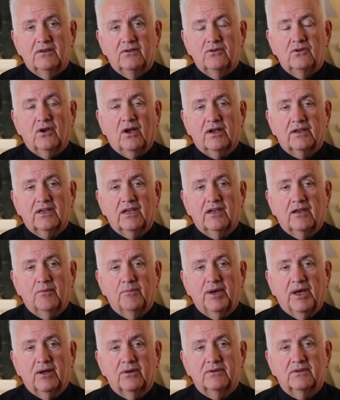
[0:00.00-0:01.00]
talking
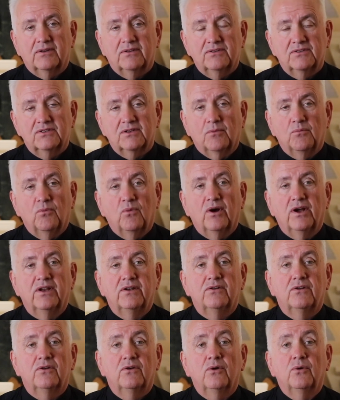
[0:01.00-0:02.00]
about
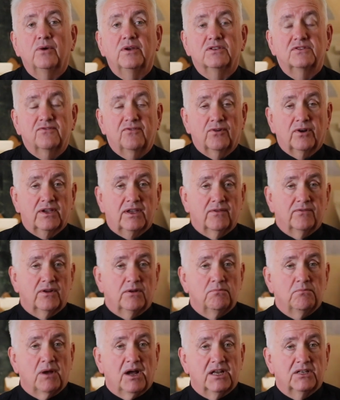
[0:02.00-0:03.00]
someone who is
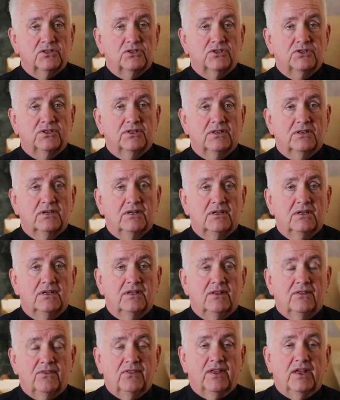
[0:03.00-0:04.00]
forgiven much,
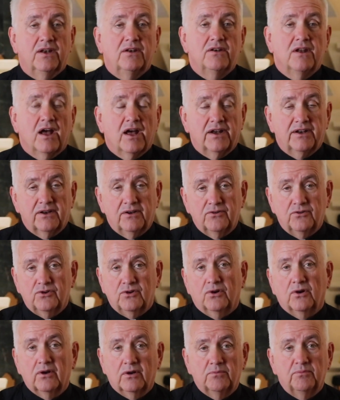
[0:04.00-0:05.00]
then not in
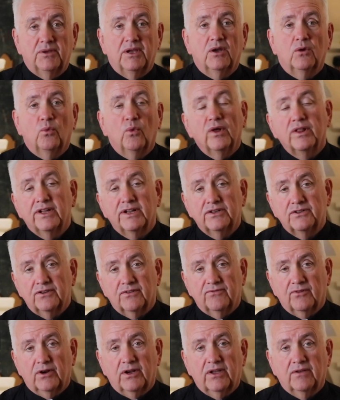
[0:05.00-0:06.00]
turn being willing to
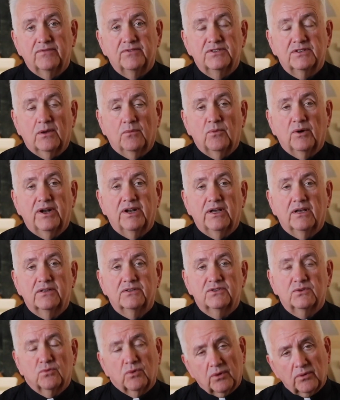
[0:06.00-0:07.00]
forgive someone
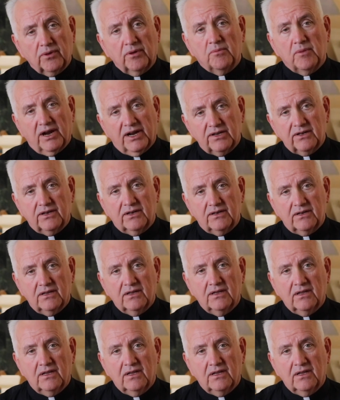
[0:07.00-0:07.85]
else, we're reminded